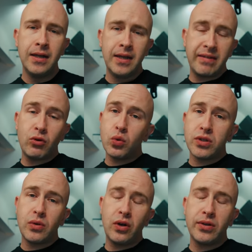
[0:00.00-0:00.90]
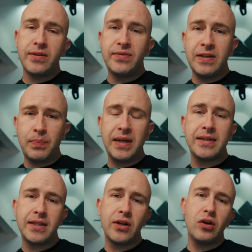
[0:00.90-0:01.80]
There are also lots of
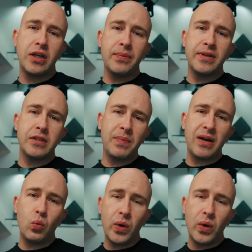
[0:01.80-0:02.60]
debates and arguments about